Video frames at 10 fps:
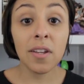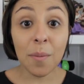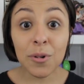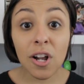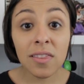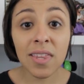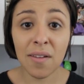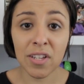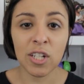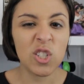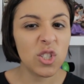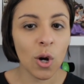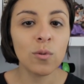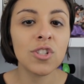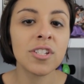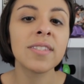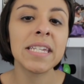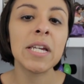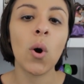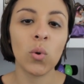Number 11, don't just
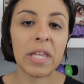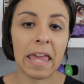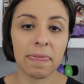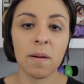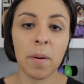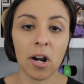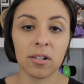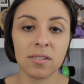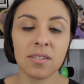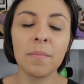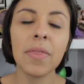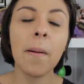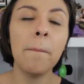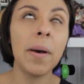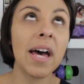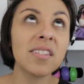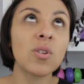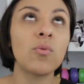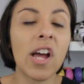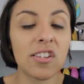eat only in the parks. Some of the
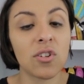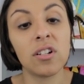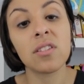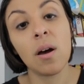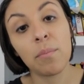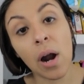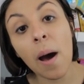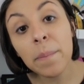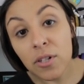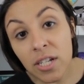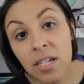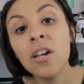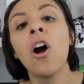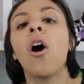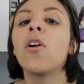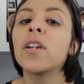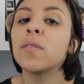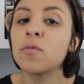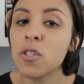best restaurants on property are in